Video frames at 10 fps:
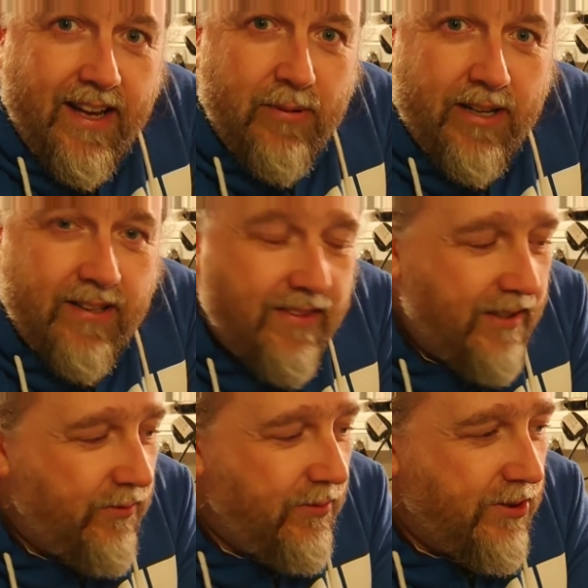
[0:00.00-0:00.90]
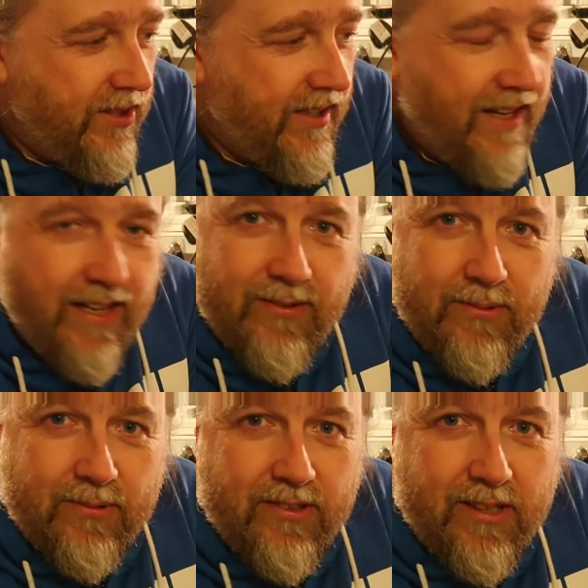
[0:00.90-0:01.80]
Anyway, thanks for watching
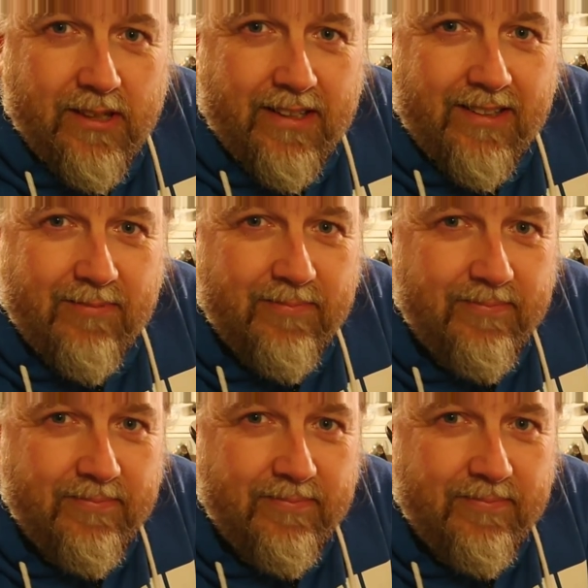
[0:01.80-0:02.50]
guys, we'll see you later.